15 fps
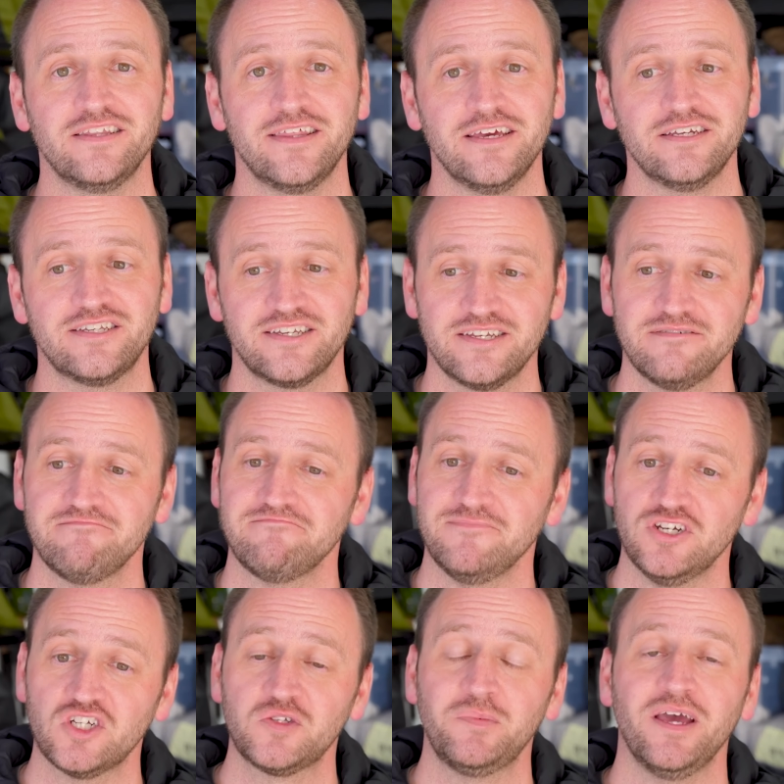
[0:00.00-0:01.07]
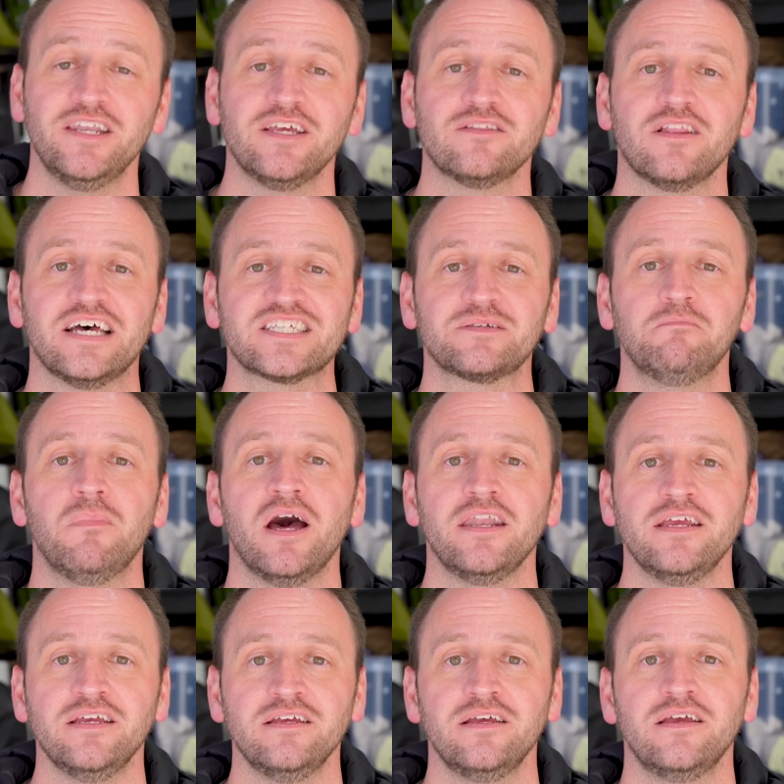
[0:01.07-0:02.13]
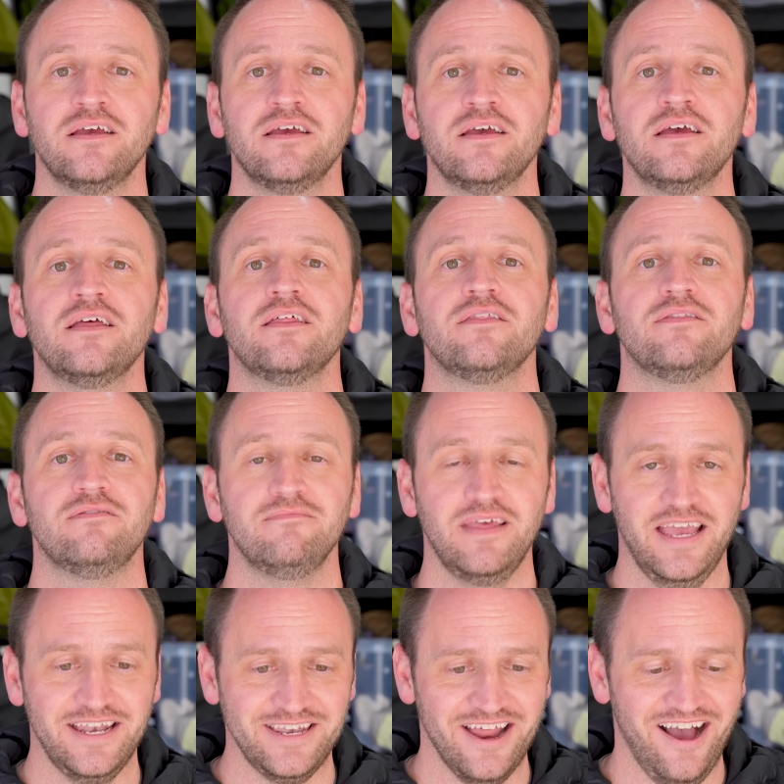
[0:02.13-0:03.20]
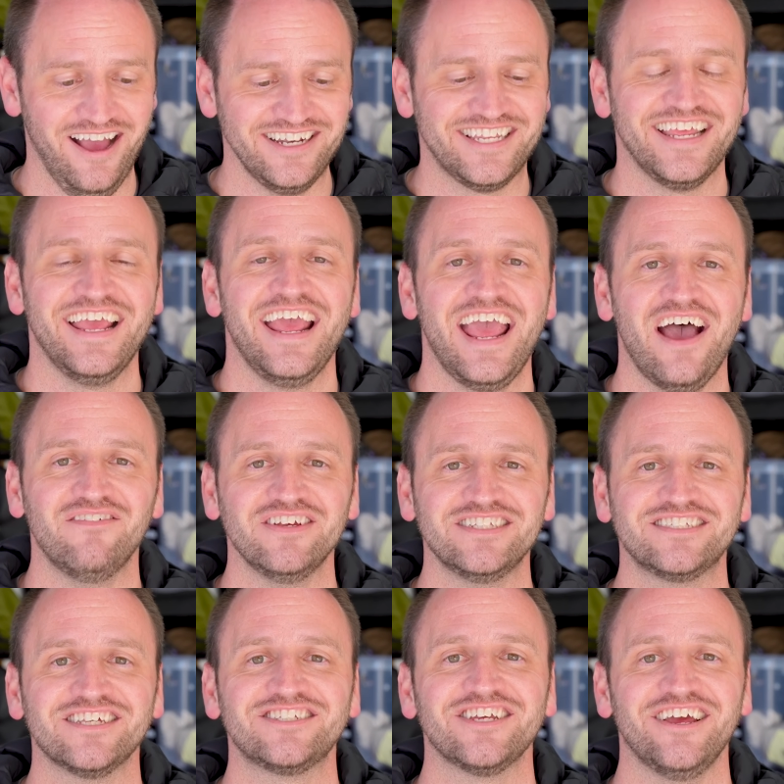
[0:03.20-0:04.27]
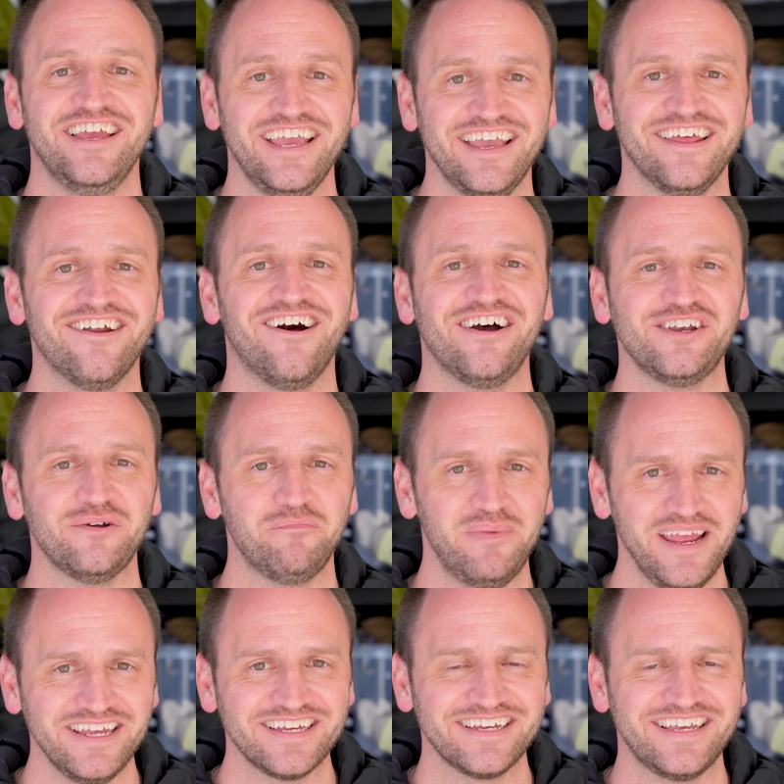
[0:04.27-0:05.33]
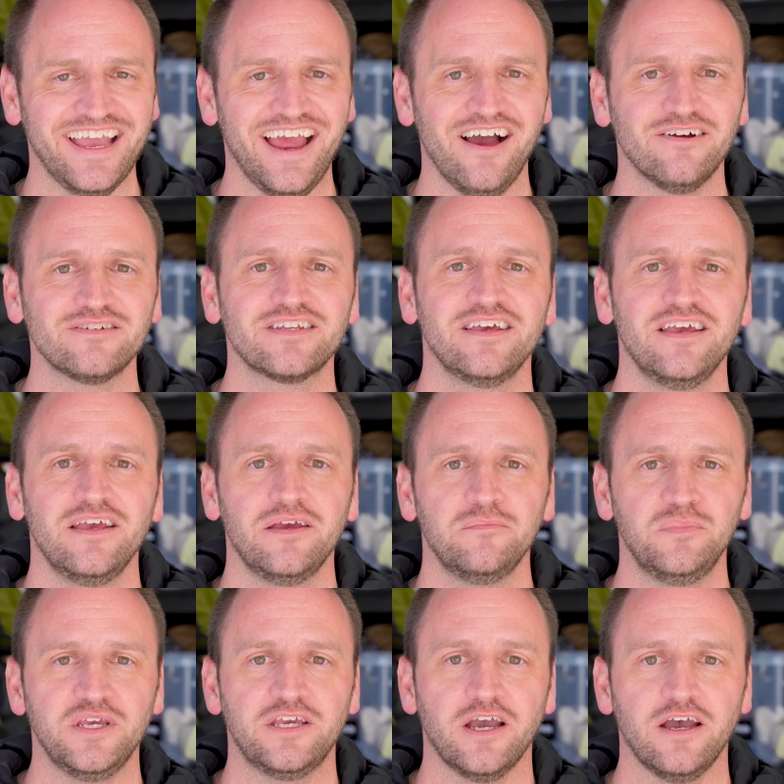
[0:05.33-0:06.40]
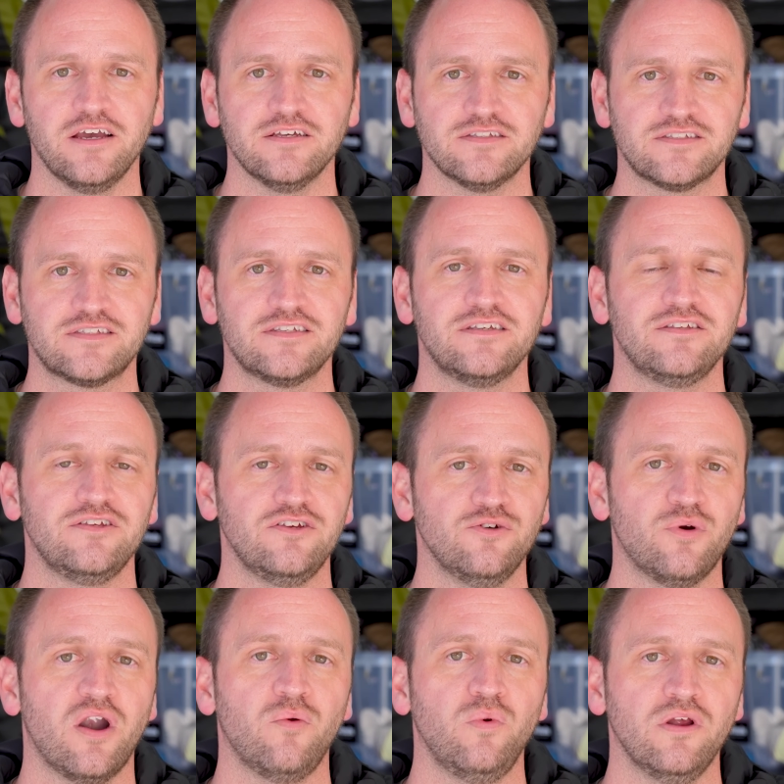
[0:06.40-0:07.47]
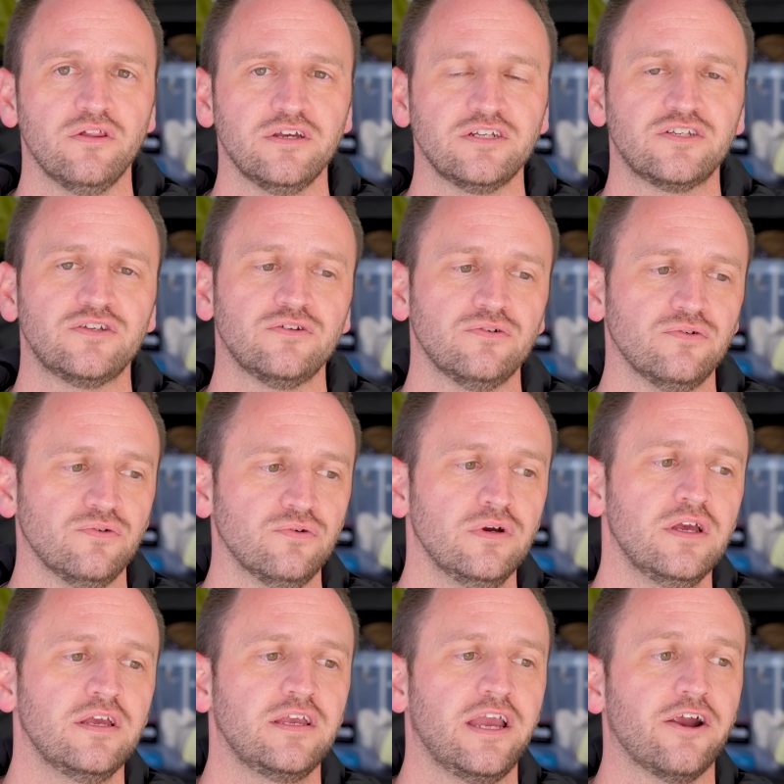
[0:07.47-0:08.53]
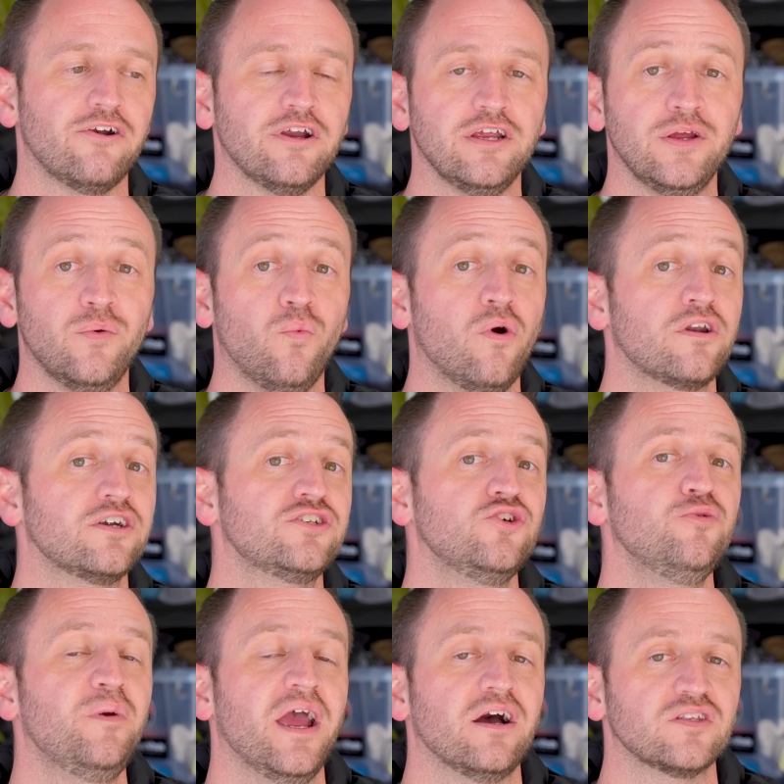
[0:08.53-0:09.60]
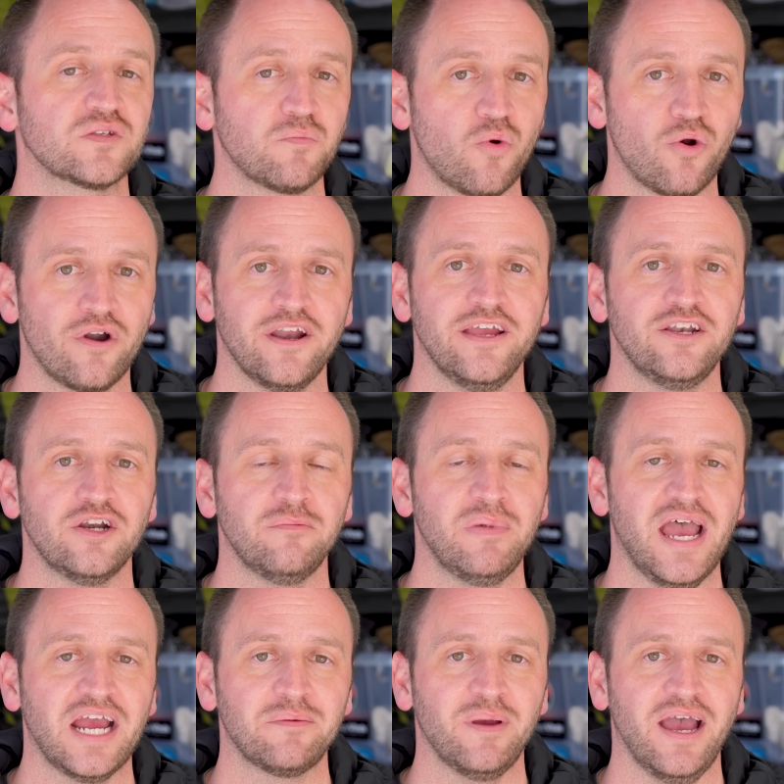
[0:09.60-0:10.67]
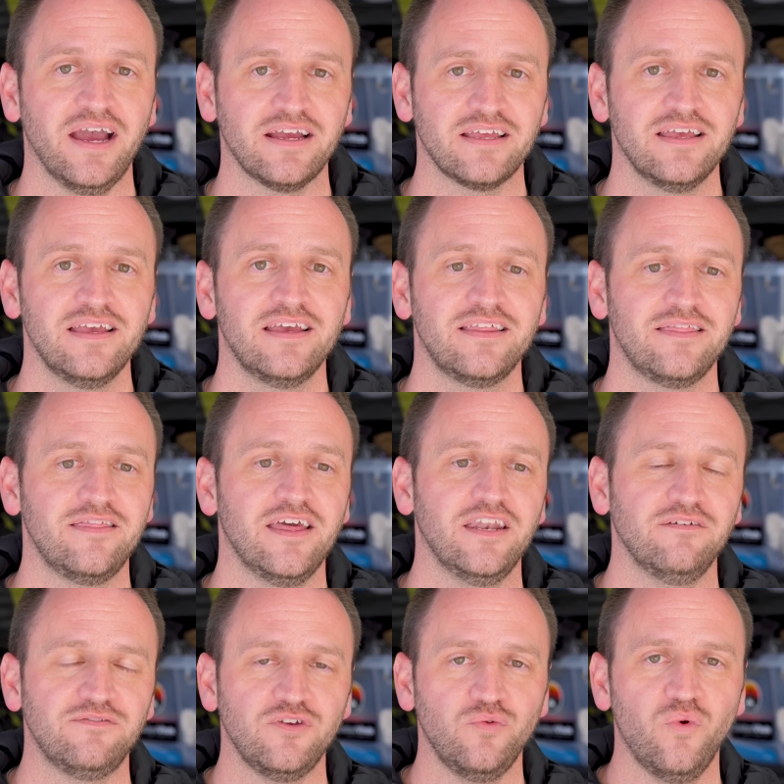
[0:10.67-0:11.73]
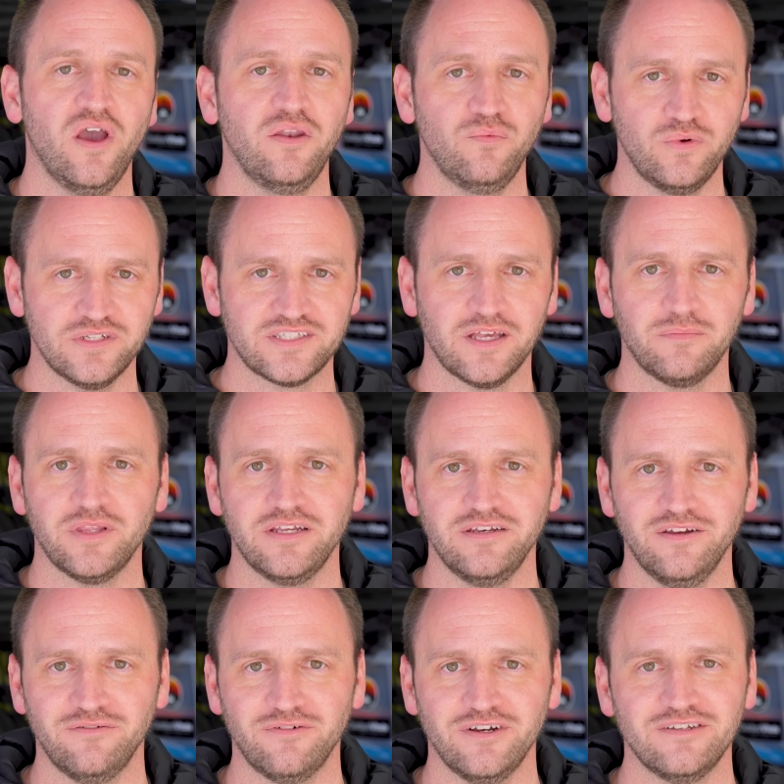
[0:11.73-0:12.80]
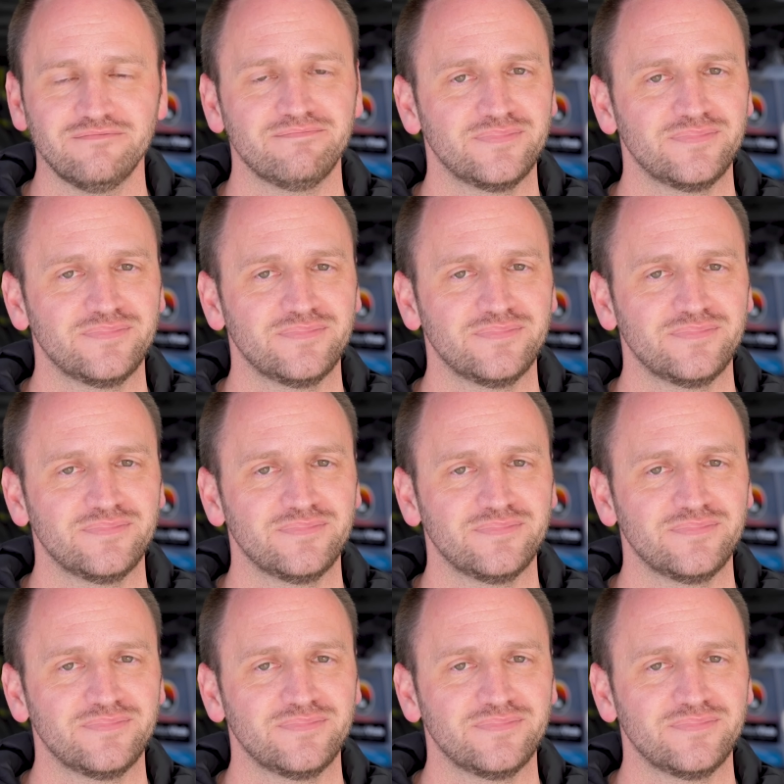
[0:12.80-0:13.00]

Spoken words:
that you're spending less money and not having such a hit on your bank account because you are willing to carry 1 or 2 pounds more in your backpack than if you went with something different.